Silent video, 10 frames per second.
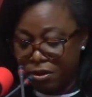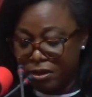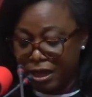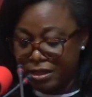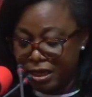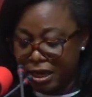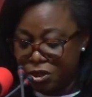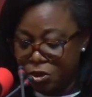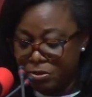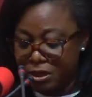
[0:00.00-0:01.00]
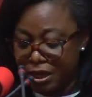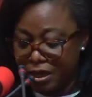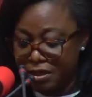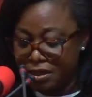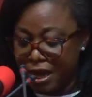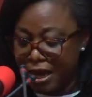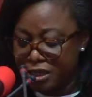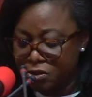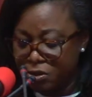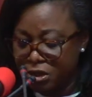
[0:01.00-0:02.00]
that he has obtained
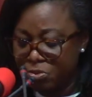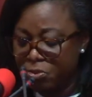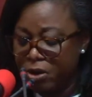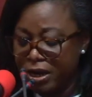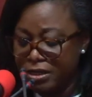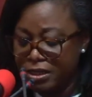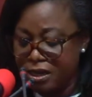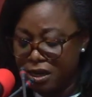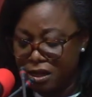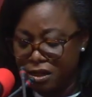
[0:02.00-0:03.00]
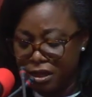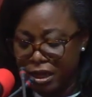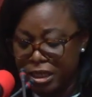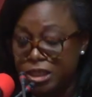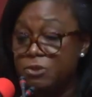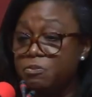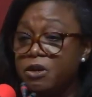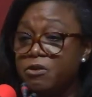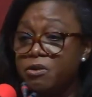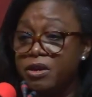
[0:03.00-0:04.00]
adequate practical
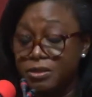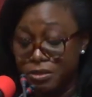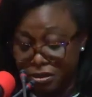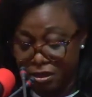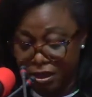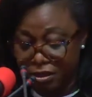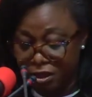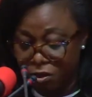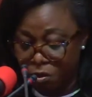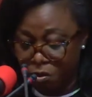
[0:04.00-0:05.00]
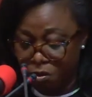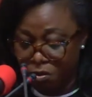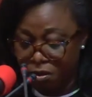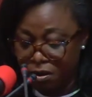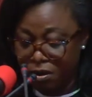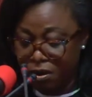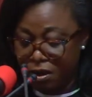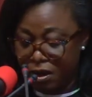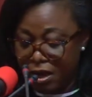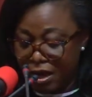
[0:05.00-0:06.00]
experience in the law,
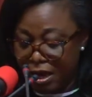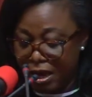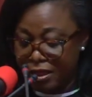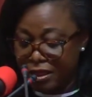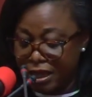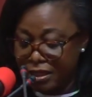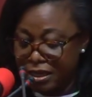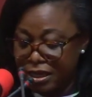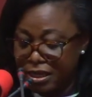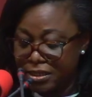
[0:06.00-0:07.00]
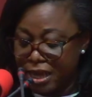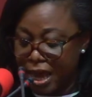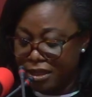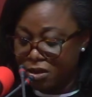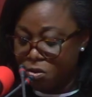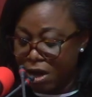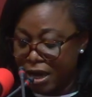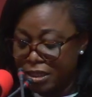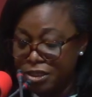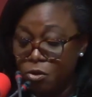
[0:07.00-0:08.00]
and that he is
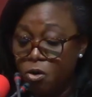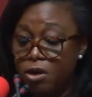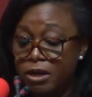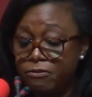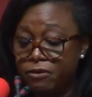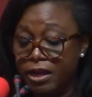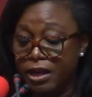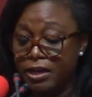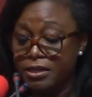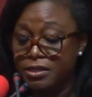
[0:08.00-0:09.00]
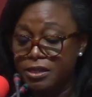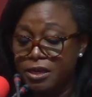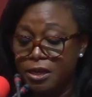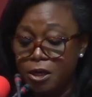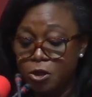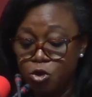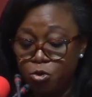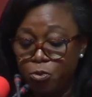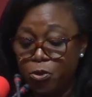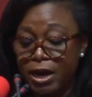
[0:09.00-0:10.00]
otherwise qualified to
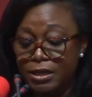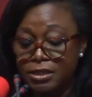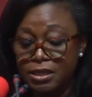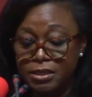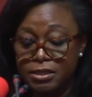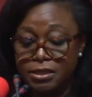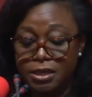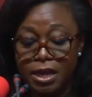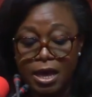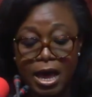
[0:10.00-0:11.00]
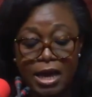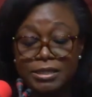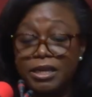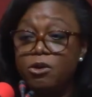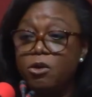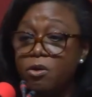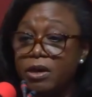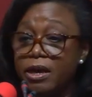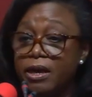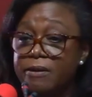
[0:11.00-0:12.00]
practice as a
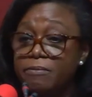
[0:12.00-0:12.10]
lawyer,